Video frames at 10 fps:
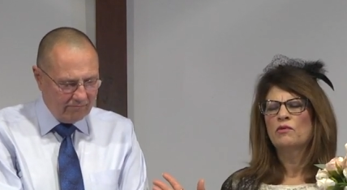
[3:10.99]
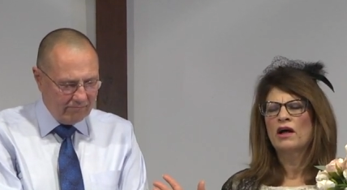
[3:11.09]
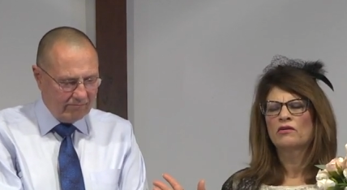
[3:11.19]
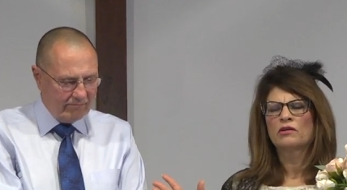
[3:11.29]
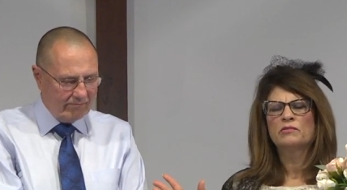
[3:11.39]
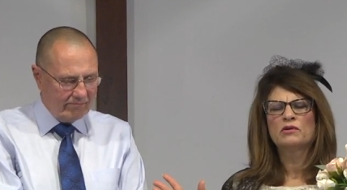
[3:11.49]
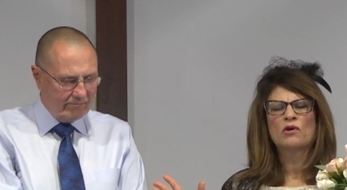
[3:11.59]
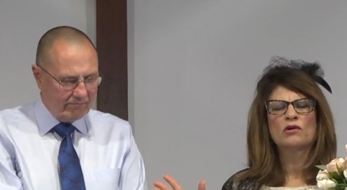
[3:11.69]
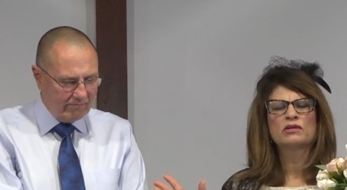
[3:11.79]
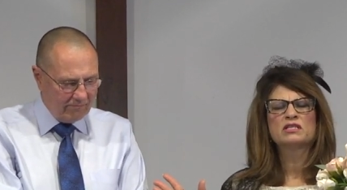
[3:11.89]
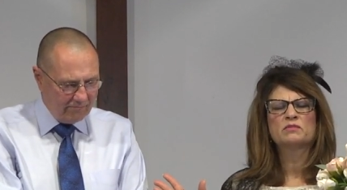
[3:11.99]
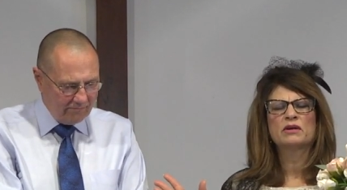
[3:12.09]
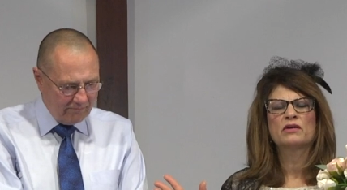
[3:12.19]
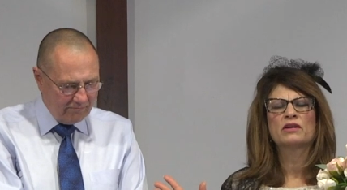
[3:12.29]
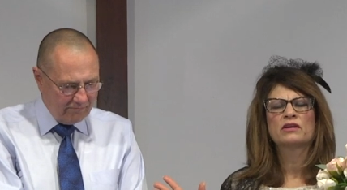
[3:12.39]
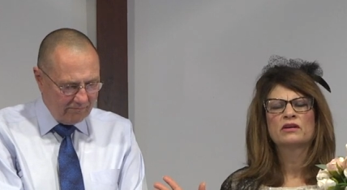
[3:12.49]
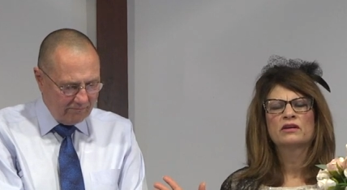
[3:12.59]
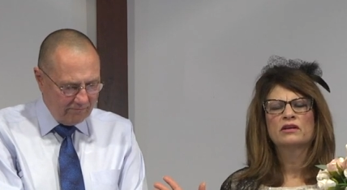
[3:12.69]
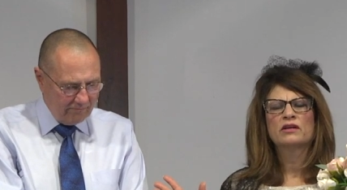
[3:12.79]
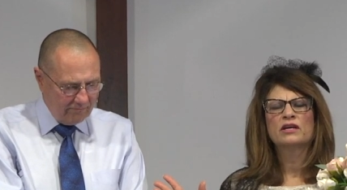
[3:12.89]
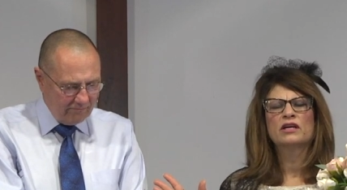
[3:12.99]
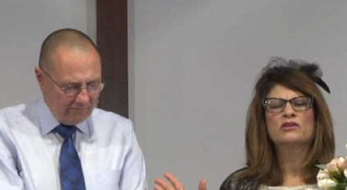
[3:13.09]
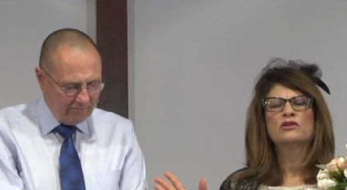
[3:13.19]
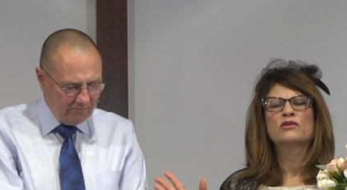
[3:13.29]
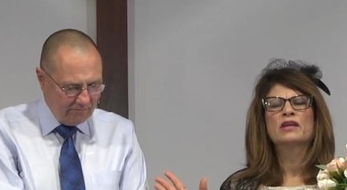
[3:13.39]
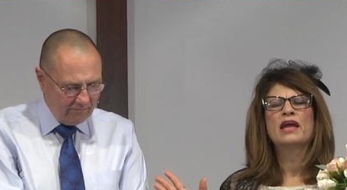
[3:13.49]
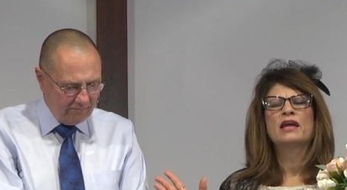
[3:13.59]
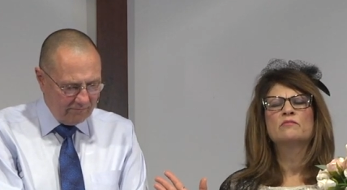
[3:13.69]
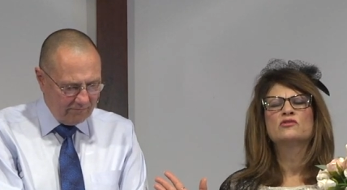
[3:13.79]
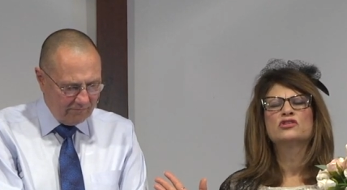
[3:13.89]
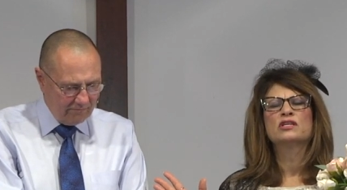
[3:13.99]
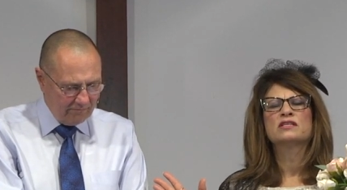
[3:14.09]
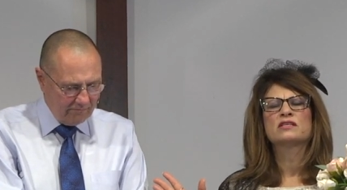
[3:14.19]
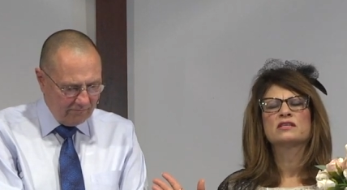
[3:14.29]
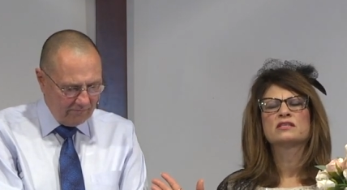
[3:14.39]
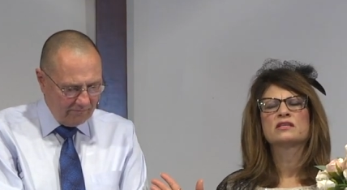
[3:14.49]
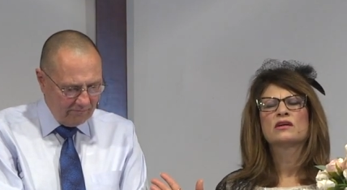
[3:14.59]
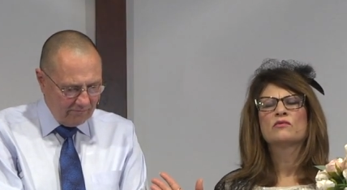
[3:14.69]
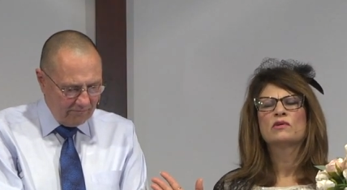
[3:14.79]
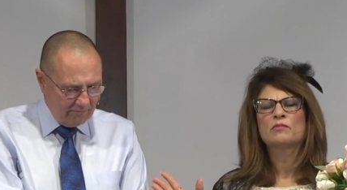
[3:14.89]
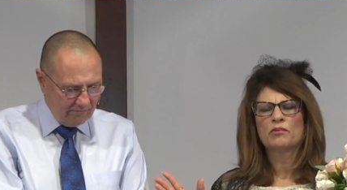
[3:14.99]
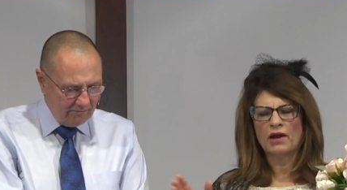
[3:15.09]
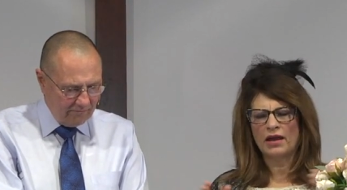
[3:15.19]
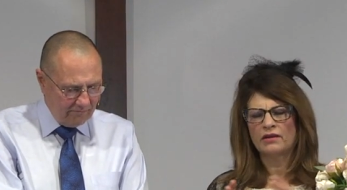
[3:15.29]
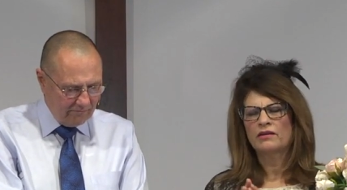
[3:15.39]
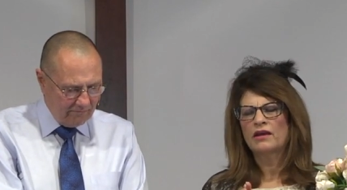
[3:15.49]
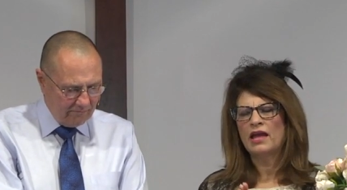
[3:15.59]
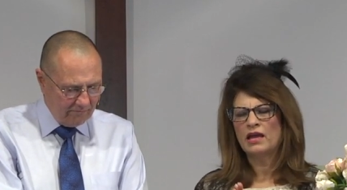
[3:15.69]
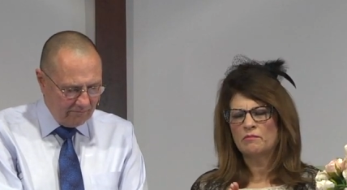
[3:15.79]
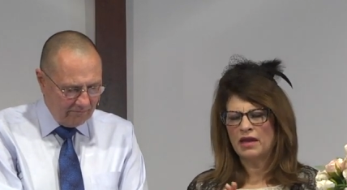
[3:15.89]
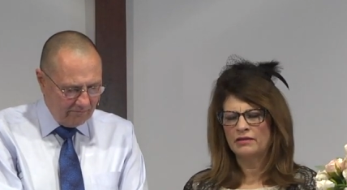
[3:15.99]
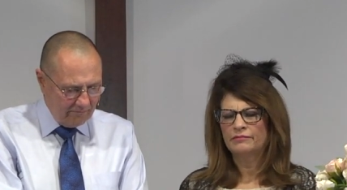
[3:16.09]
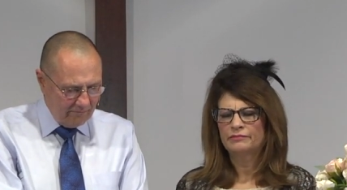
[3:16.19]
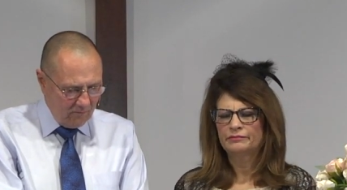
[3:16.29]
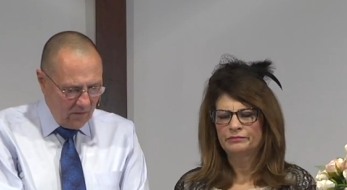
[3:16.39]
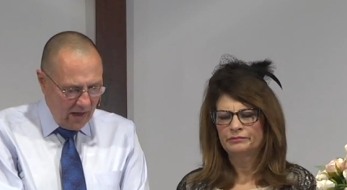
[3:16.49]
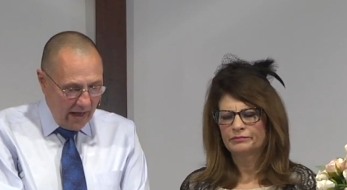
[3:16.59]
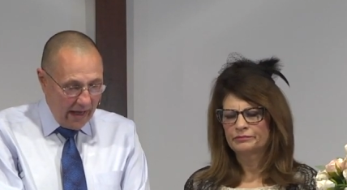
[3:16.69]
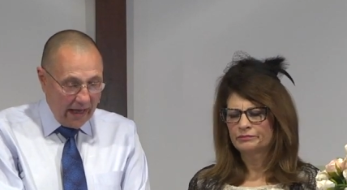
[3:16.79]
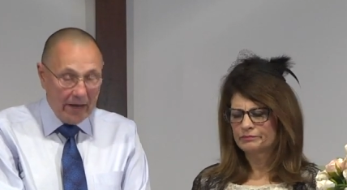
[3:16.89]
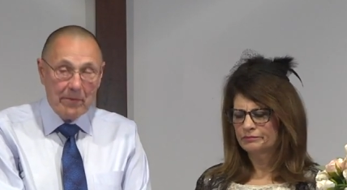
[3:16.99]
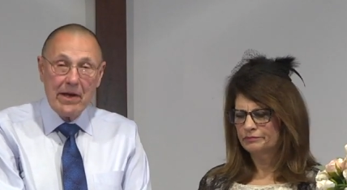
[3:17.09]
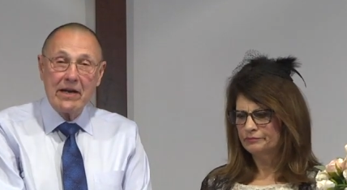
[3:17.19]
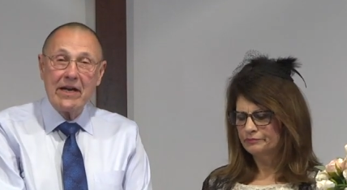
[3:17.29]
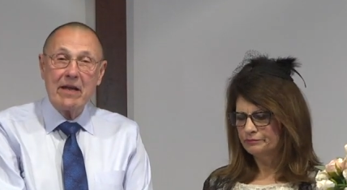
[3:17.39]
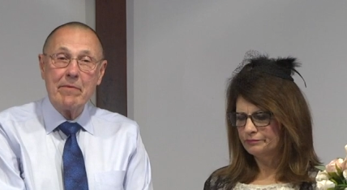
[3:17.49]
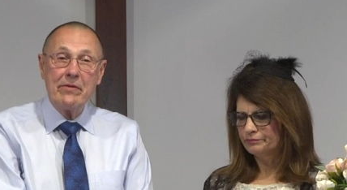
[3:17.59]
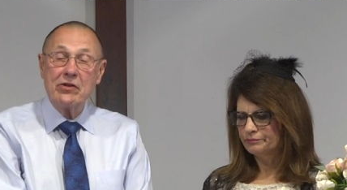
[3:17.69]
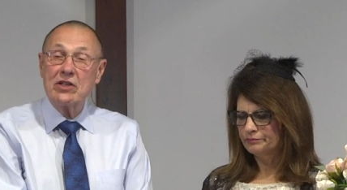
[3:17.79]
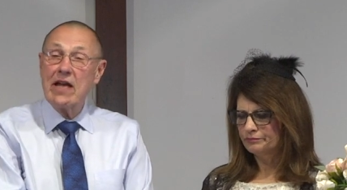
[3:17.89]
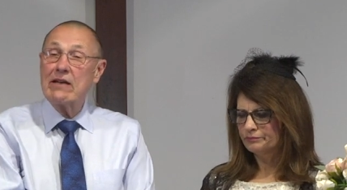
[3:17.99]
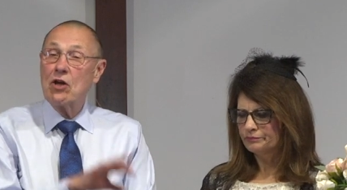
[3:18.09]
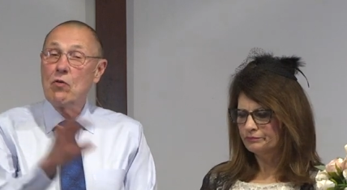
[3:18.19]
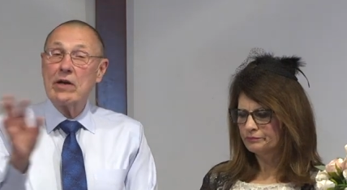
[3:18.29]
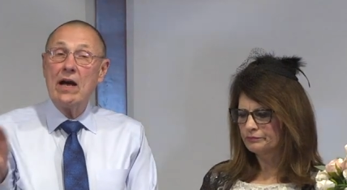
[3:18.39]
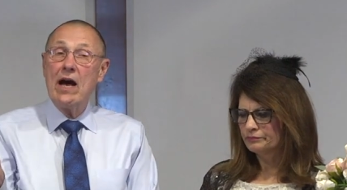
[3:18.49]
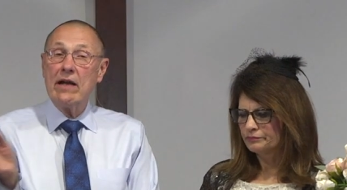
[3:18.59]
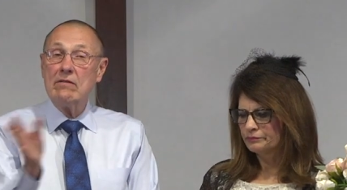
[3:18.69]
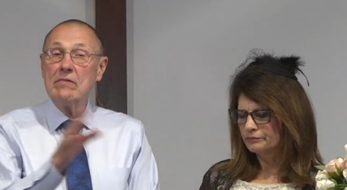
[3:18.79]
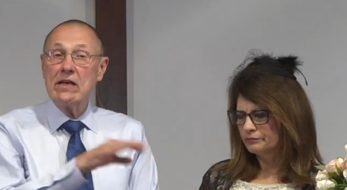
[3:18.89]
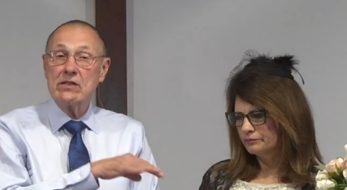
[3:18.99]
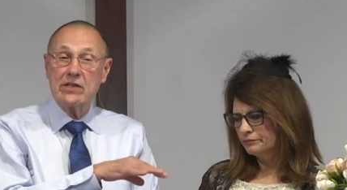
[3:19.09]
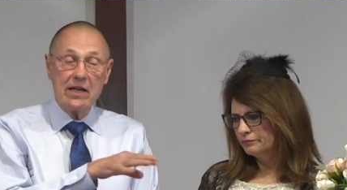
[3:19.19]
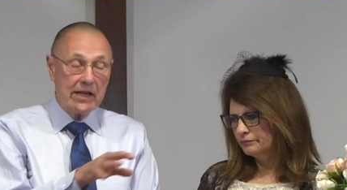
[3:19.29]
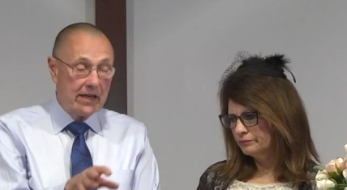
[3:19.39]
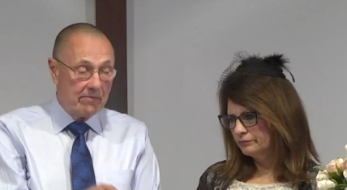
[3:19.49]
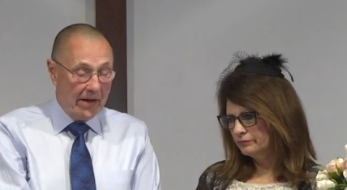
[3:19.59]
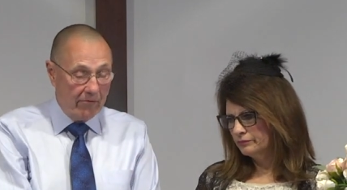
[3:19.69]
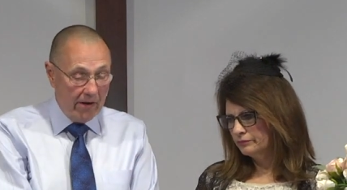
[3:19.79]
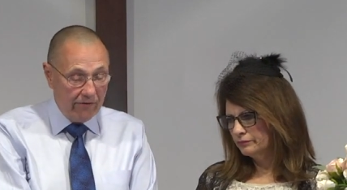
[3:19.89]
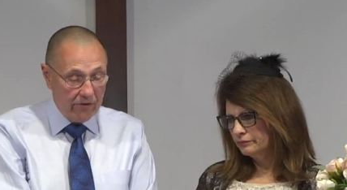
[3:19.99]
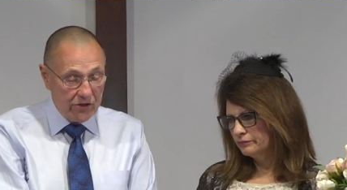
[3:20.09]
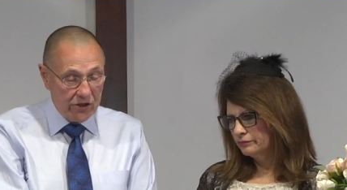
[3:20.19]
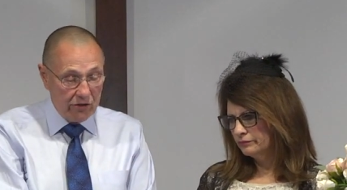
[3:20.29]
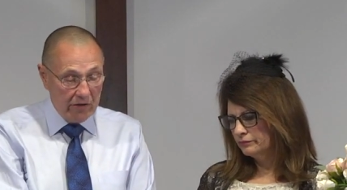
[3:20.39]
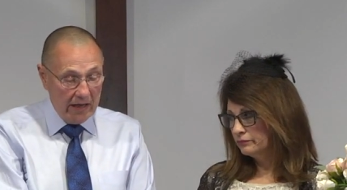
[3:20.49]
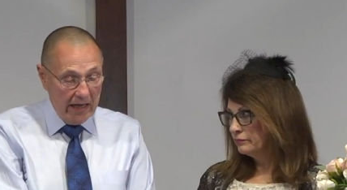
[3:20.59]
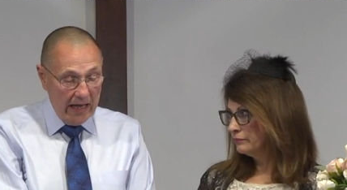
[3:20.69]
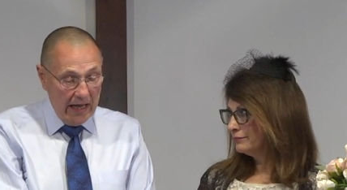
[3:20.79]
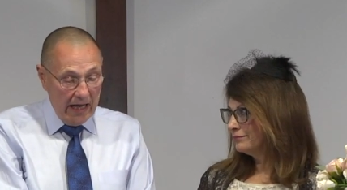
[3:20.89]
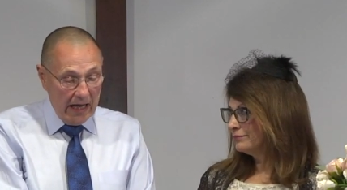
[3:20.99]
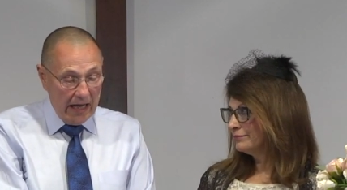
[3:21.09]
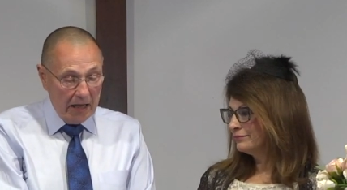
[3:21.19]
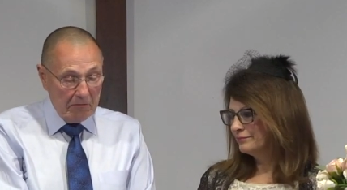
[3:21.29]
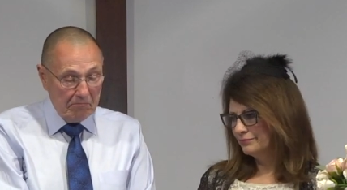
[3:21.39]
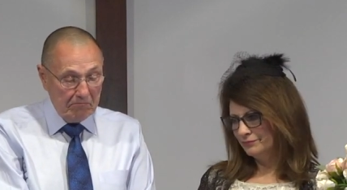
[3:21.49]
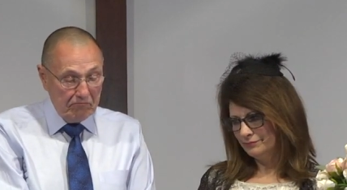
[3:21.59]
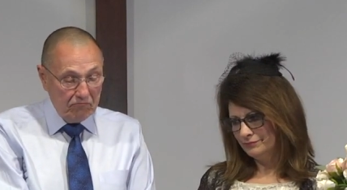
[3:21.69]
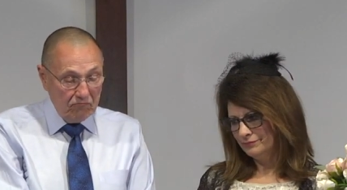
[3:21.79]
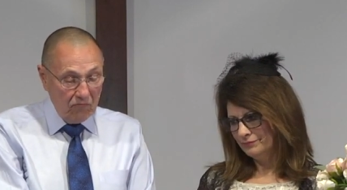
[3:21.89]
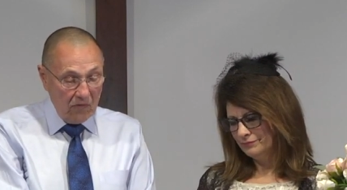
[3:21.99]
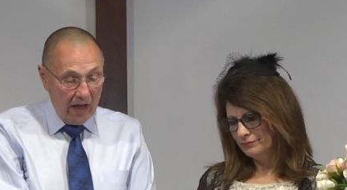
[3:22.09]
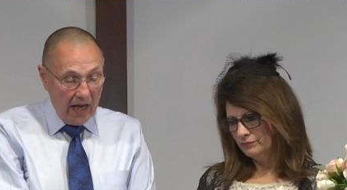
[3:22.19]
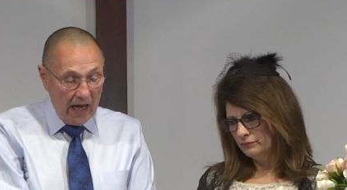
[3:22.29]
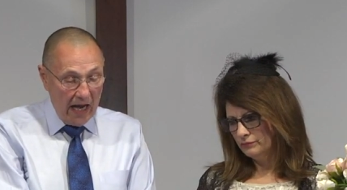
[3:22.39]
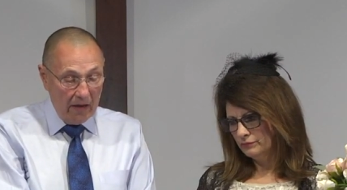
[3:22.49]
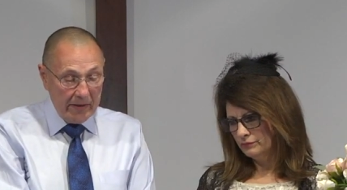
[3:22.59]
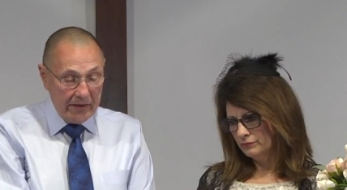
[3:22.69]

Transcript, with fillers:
Speaker 1: welcome you, Holy Spirit. In your name, Jesus, we pray. Amen.
Speaker 2: Amen and amen. There's a lot going on, as Kelly had made reference to. Um, uh, I'll